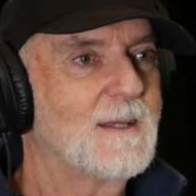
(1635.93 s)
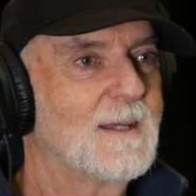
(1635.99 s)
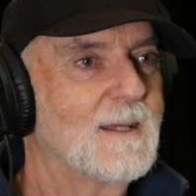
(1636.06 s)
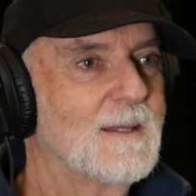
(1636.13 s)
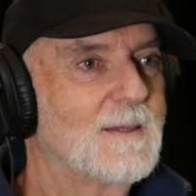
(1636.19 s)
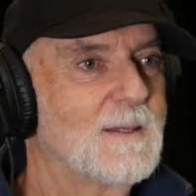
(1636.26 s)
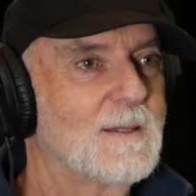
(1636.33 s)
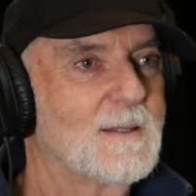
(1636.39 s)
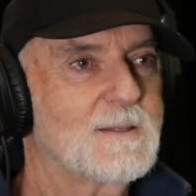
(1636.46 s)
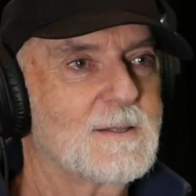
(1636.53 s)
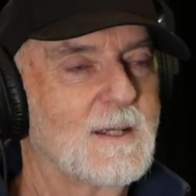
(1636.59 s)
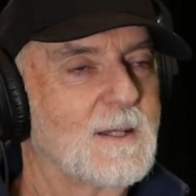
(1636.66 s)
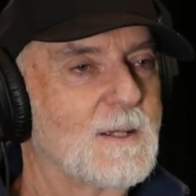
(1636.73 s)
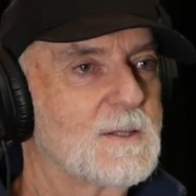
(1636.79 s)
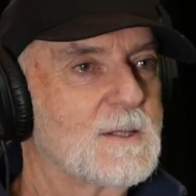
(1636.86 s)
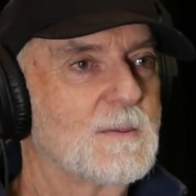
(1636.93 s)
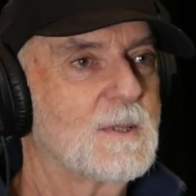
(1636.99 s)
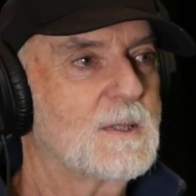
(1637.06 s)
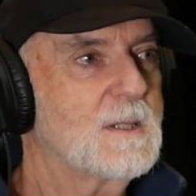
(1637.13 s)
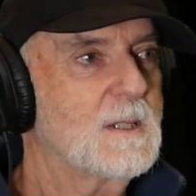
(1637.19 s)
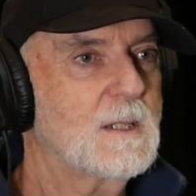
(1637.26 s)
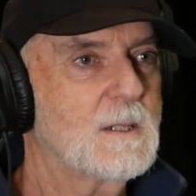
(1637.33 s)
And the son goes up
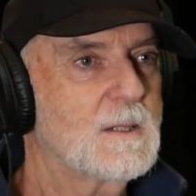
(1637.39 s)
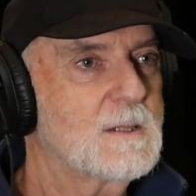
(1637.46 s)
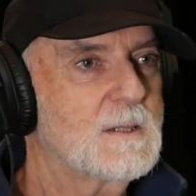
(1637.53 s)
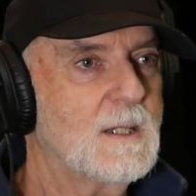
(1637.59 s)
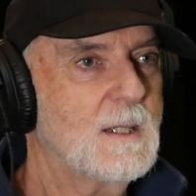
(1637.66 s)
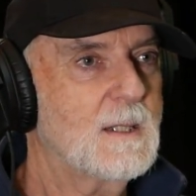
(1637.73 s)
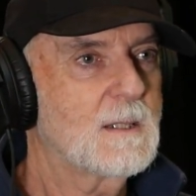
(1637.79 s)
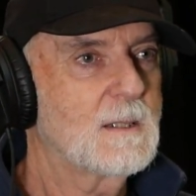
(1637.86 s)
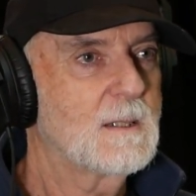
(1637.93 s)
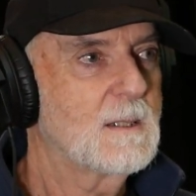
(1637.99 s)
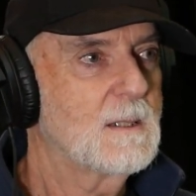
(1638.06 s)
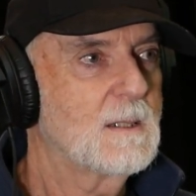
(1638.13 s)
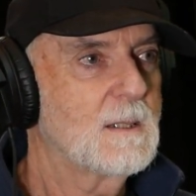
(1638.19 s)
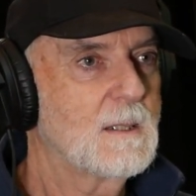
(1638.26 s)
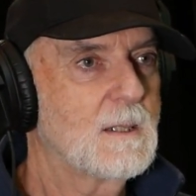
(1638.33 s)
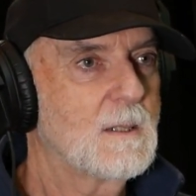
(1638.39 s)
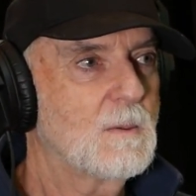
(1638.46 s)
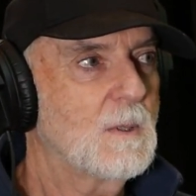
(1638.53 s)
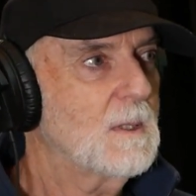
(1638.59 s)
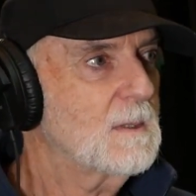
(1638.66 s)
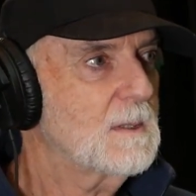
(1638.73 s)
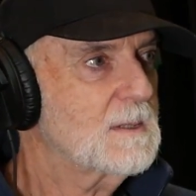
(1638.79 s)
to Dad, goes, Dad,
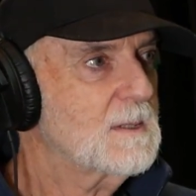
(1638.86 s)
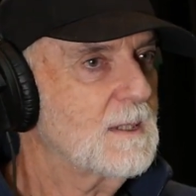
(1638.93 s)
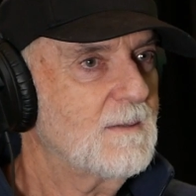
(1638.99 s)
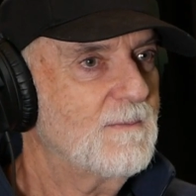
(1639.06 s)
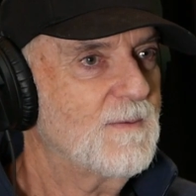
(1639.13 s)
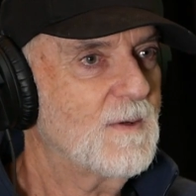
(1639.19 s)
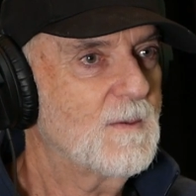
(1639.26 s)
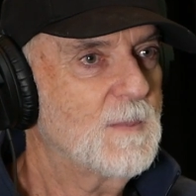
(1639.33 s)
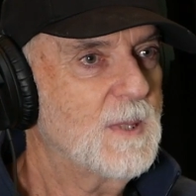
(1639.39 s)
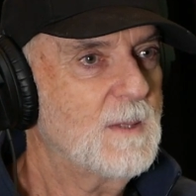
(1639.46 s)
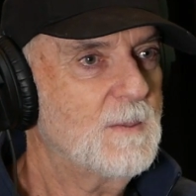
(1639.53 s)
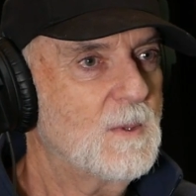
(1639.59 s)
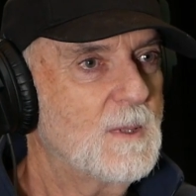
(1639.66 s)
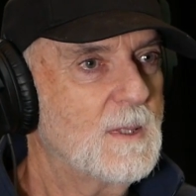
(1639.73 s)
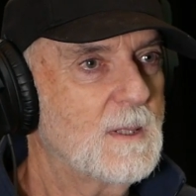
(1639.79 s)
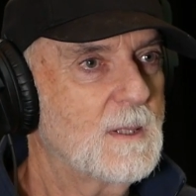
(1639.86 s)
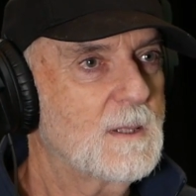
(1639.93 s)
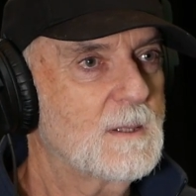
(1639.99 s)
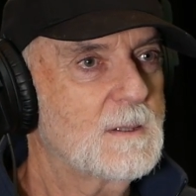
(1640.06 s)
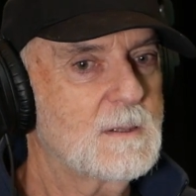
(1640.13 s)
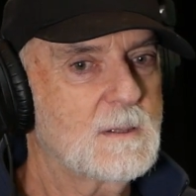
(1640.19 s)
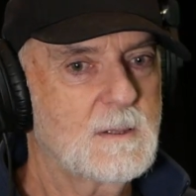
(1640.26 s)
what? There's only 5 people here. He
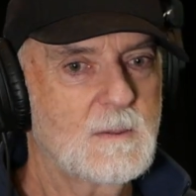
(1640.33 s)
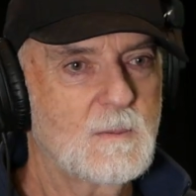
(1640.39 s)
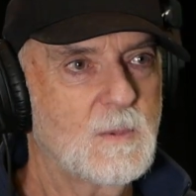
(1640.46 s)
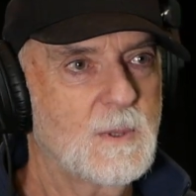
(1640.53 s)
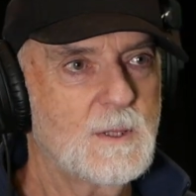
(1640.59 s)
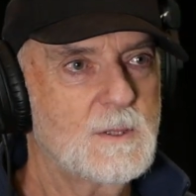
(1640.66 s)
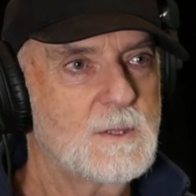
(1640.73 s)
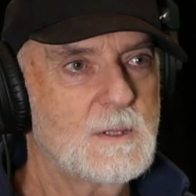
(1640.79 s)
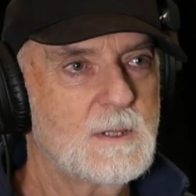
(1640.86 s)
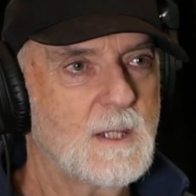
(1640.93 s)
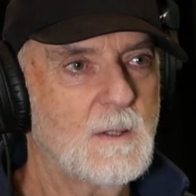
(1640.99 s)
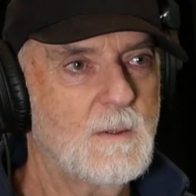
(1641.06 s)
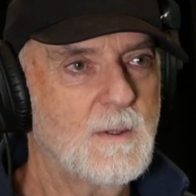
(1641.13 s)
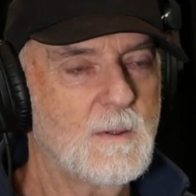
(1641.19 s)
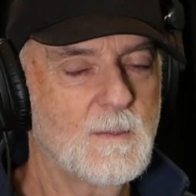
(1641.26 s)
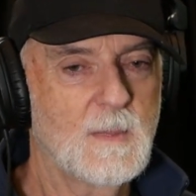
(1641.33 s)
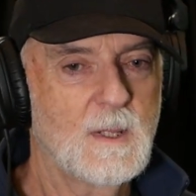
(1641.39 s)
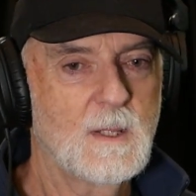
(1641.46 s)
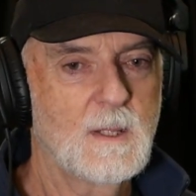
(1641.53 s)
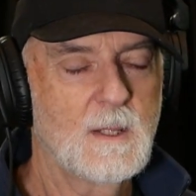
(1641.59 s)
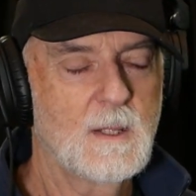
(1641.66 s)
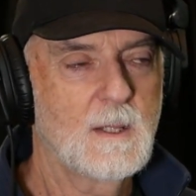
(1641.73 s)
goes, what did you tell them?
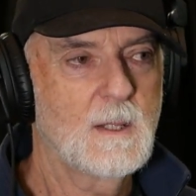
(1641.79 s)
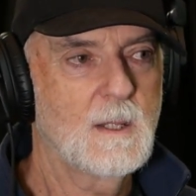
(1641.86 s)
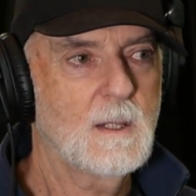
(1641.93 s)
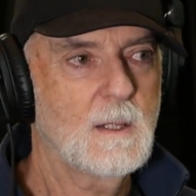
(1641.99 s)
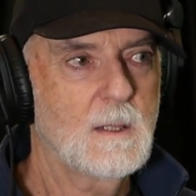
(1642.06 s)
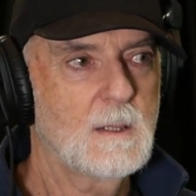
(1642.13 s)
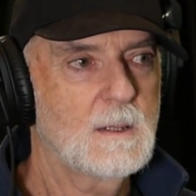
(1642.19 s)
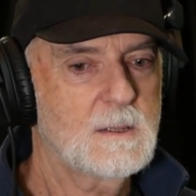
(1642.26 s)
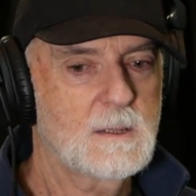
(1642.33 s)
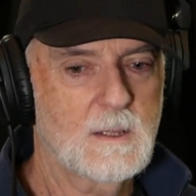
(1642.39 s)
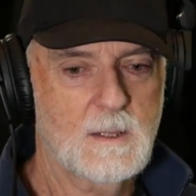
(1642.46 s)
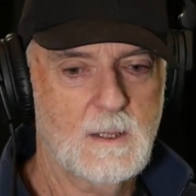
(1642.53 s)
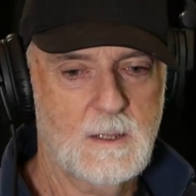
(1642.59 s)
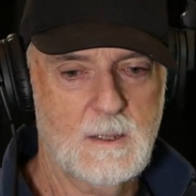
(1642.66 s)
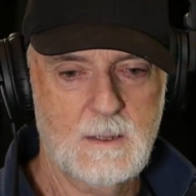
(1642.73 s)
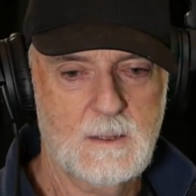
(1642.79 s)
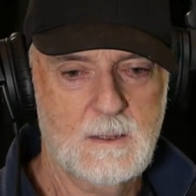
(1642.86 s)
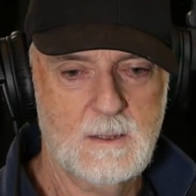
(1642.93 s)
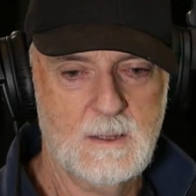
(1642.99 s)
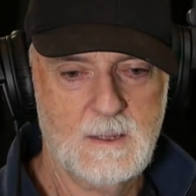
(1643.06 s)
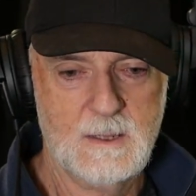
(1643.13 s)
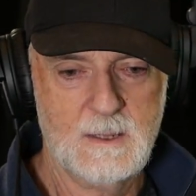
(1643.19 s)
He said, I
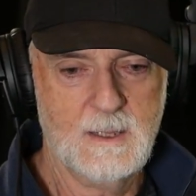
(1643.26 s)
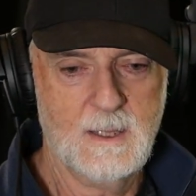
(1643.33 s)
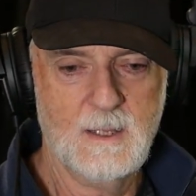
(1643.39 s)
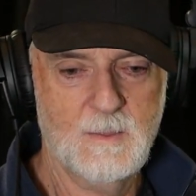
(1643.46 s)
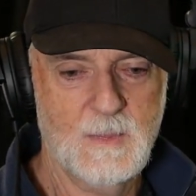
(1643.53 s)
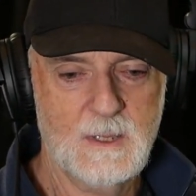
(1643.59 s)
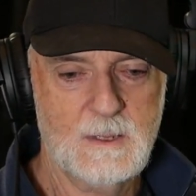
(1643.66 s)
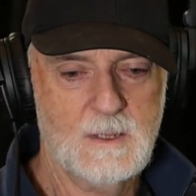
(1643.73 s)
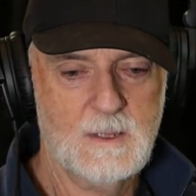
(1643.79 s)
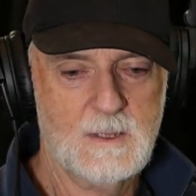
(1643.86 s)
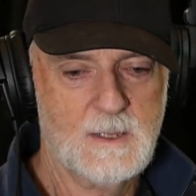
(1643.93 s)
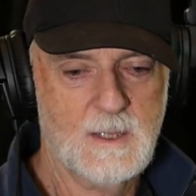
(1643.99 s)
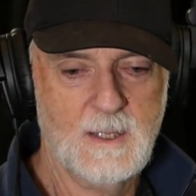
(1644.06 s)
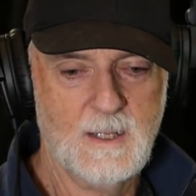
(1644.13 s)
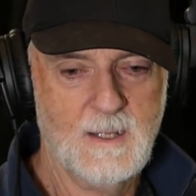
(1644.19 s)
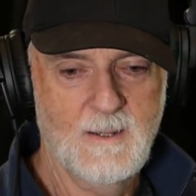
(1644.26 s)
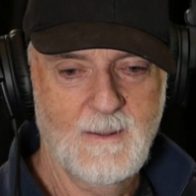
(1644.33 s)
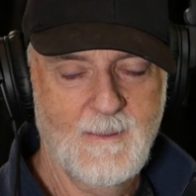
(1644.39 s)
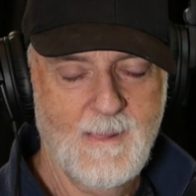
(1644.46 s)
just sent a message saying,